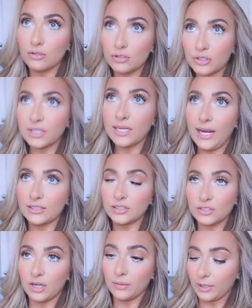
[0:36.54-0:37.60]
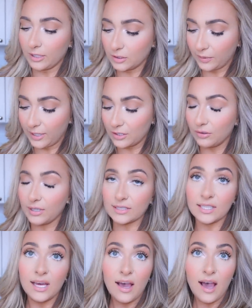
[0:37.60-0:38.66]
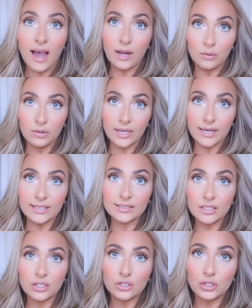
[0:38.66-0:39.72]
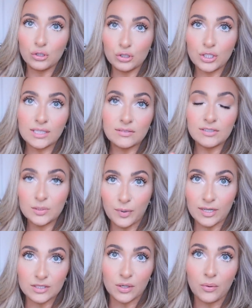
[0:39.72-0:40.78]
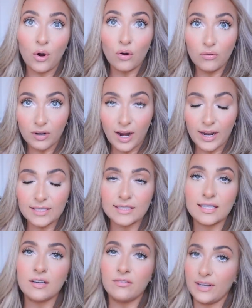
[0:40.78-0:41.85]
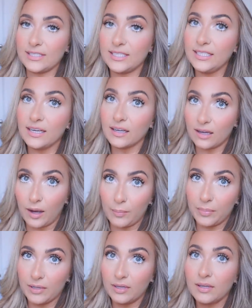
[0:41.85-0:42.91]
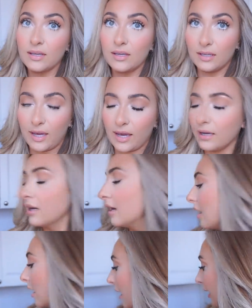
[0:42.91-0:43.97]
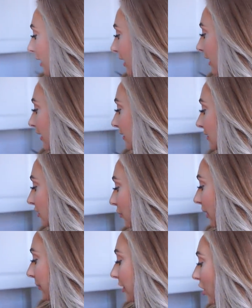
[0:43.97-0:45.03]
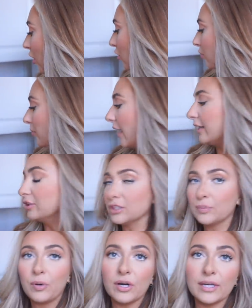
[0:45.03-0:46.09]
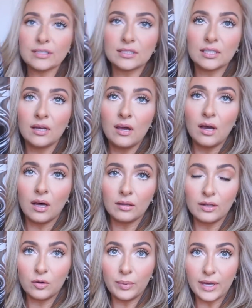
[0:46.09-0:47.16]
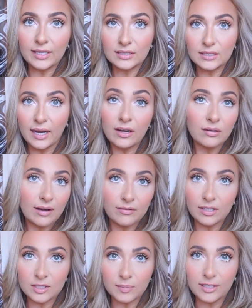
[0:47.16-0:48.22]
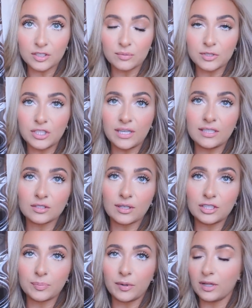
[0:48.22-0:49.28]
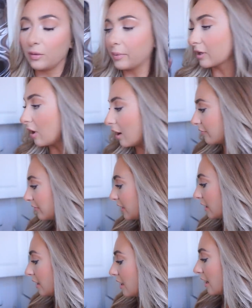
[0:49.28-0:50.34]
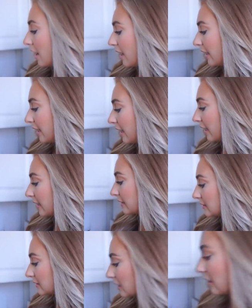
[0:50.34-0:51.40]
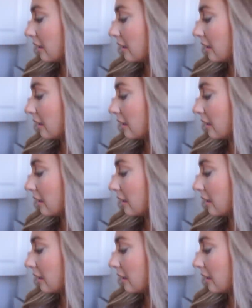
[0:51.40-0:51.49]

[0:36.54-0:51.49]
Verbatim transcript: Usually at Starbucks when I do this, I will get two shots of espresso over ice in a venti cup, okay? And when I'm at home, I just put a little bit, I don't have an espresso machine, so I just put a little bit of coffee and